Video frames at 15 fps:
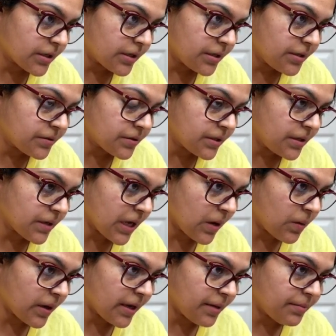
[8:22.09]
You see
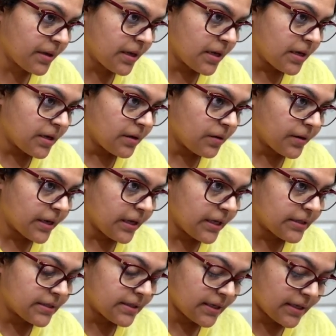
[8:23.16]
how I'm, okay,
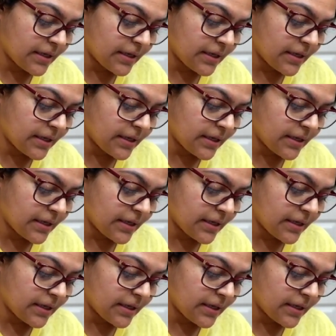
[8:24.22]
let's say